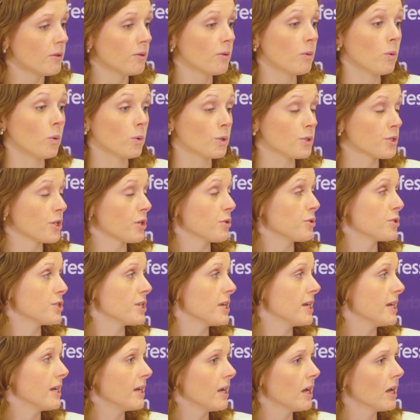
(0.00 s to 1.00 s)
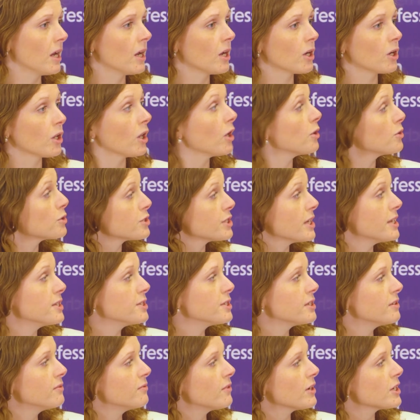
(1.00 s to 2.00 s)
We also see
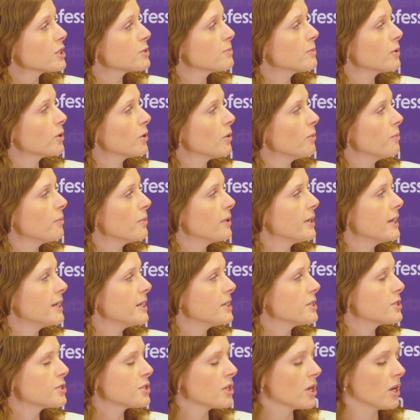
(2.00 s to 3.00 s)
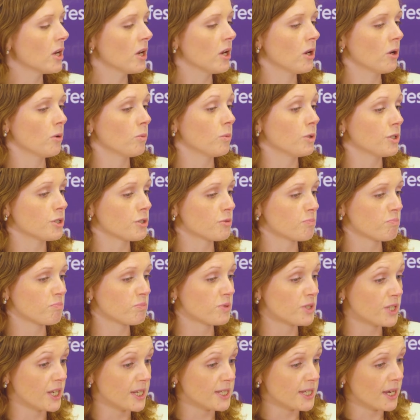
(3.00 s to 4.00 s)
closed-ended investment companies which
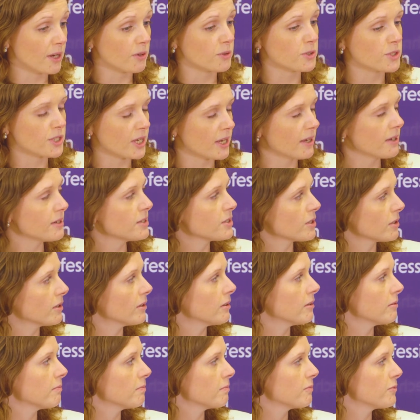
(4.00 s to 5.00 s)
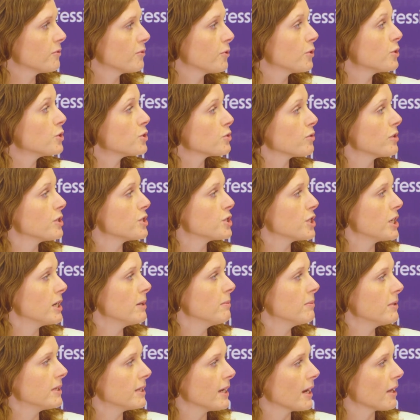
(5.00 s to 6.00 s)
sit outside our funds
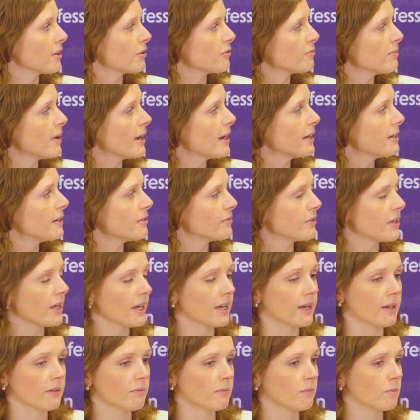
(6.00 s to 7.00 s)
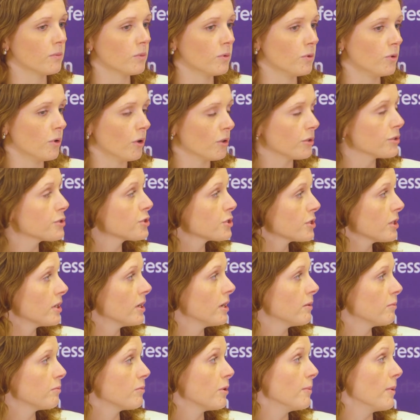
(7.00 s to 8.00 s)
regime in the Isle of Man if they're not
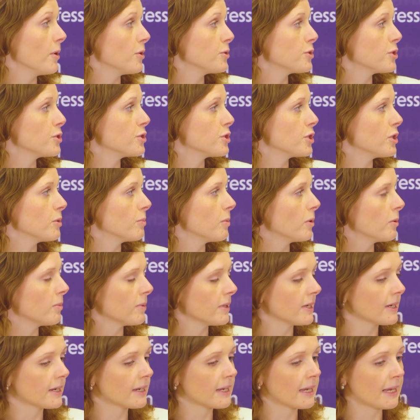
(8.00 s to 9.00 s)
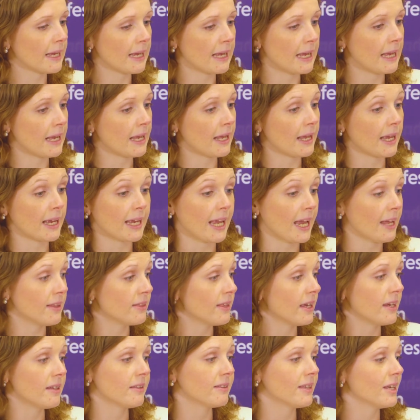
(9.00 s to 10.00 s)
promoted to the public. Again,
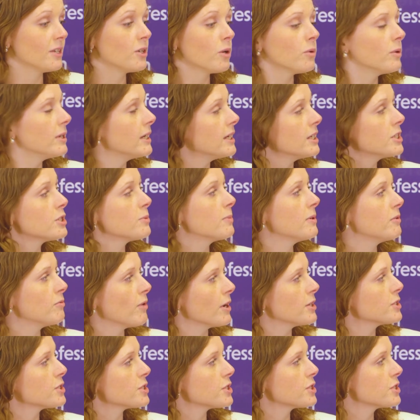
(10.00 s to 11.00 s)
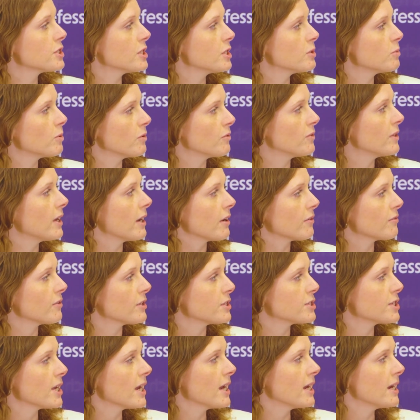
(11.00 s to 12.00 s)
they don't need to be registered with the
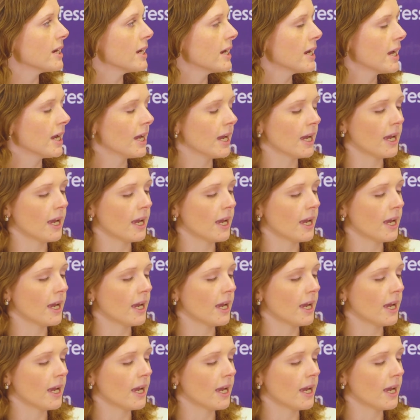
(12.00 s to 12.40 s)
FSA.